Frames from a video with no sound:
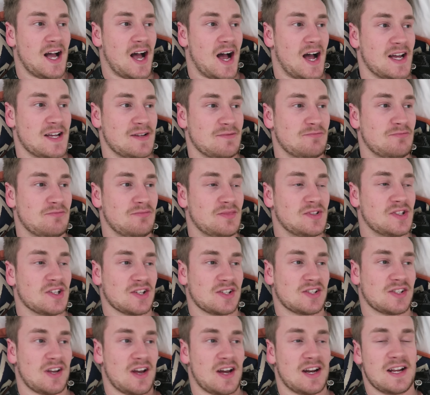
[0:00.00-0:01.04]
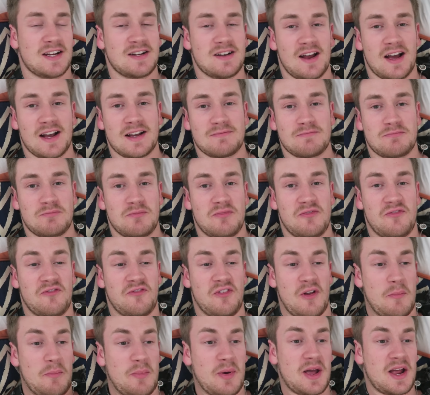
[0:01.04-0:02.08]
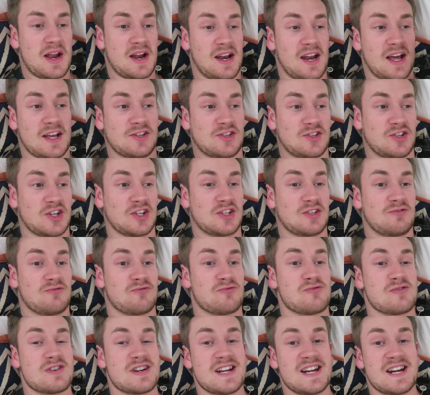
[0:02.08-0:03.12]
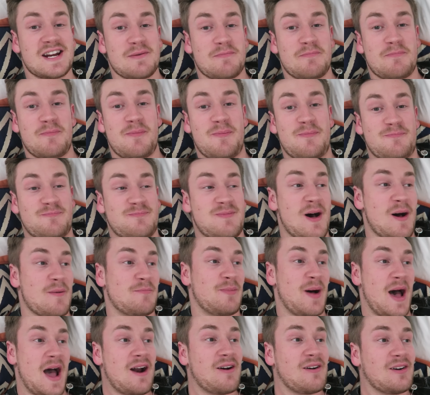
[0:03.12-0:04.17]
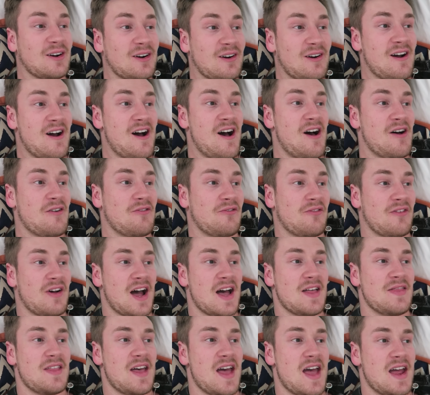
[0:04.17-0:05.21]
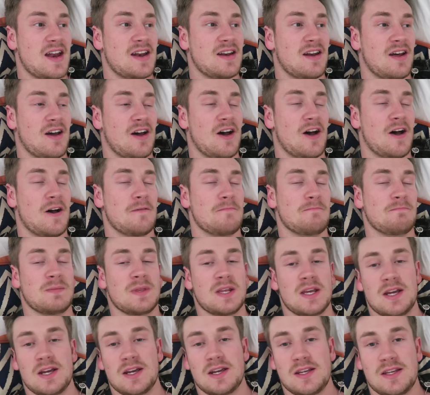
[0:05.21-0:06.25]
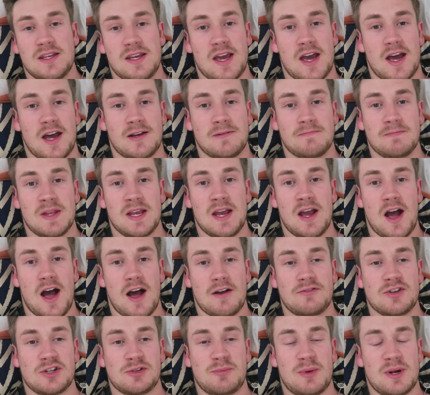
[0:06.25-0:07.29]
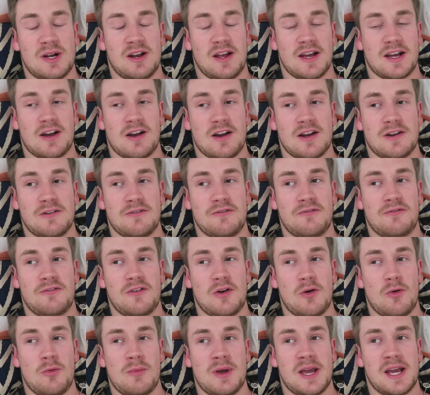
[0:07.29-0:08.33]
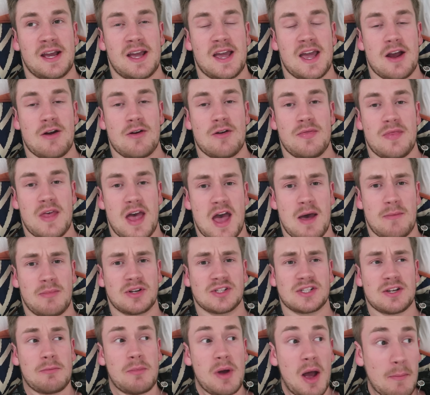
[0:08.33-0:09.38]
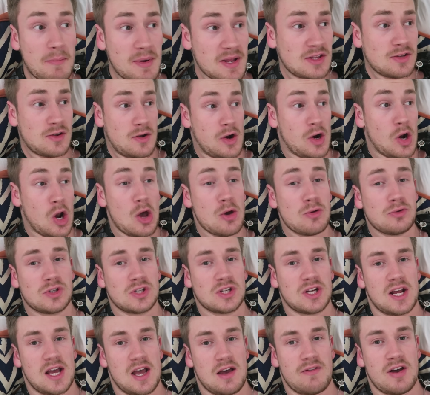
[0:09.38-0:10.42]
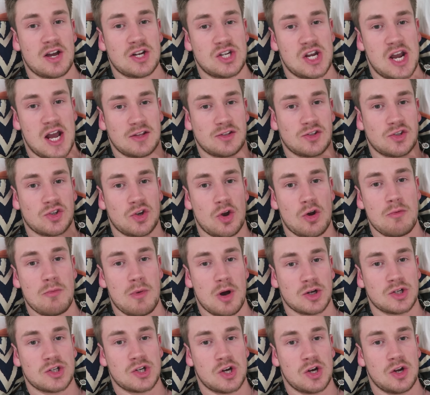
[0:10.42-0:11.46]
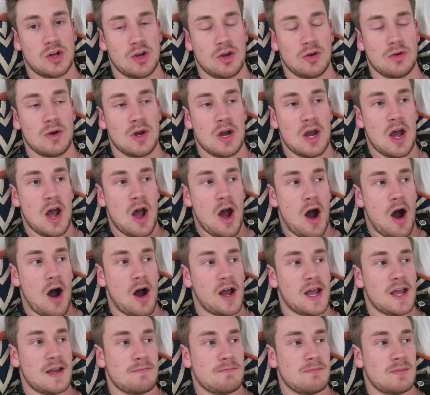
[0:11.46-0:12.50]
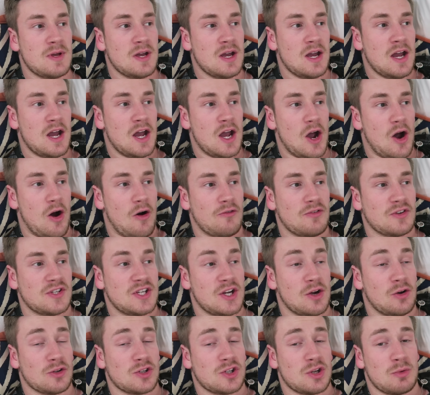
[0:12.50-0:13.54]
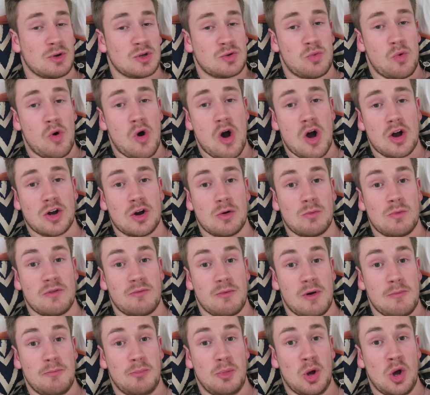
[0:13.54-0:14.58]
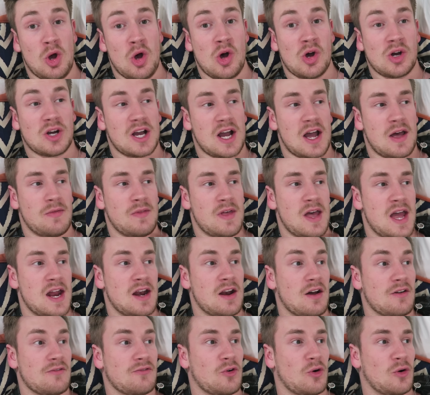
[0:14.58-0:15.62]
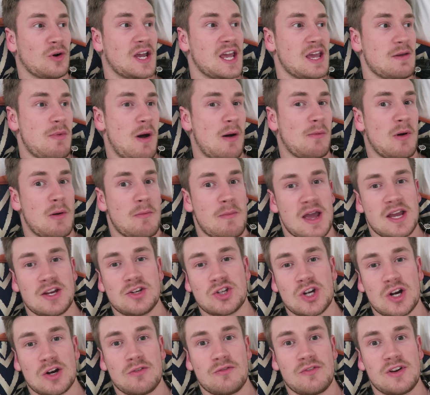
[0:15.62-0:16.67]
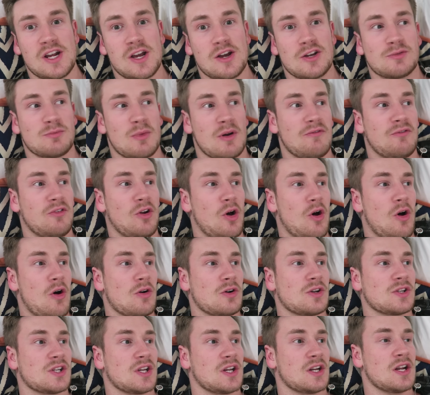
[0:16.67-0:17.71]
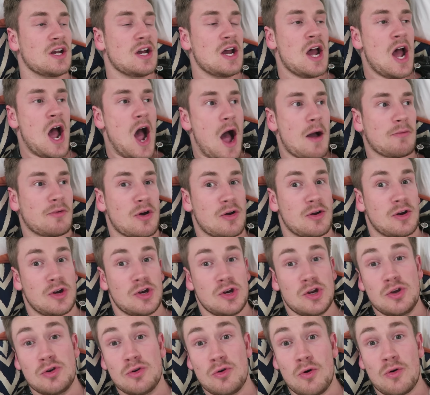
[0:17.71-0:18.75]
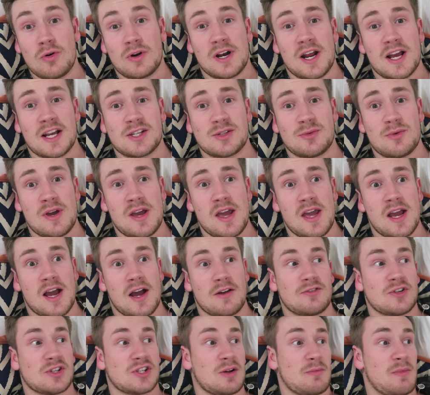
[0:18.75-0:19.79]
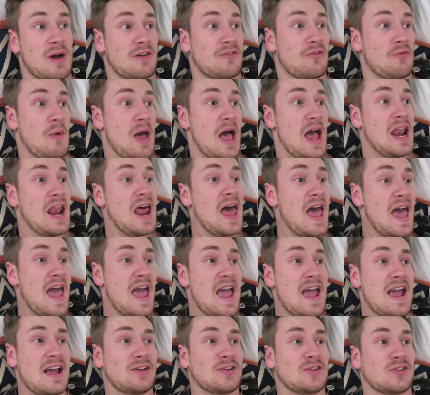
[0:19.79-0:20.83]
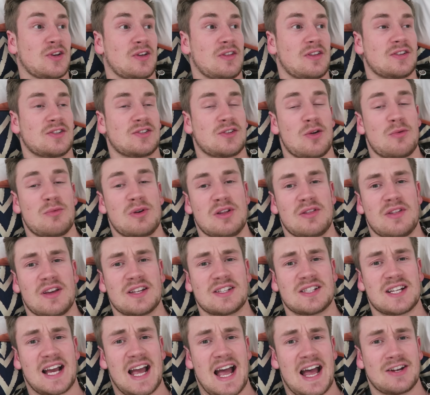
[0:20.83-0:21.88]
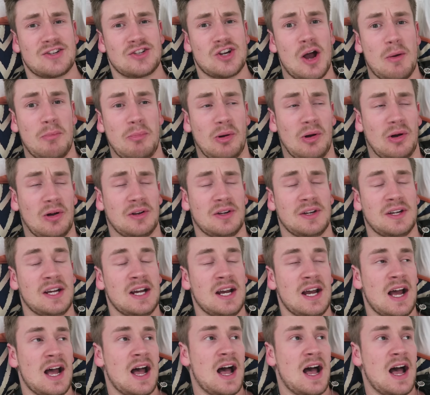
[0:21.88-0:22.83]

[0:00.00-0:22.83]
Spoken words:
I decided, like, flip it, let's just read a paragraph, and then, yeah, I've just been, like, kind of filming here and there because I've been doing loads today. I've actually had so much to do. I'm obviously got so much work on with my book, and then I've got to keep up my main channel videos, my vlogs, and I'm going to New York next week. I've just come back from LA, so there's so many things to catch up on.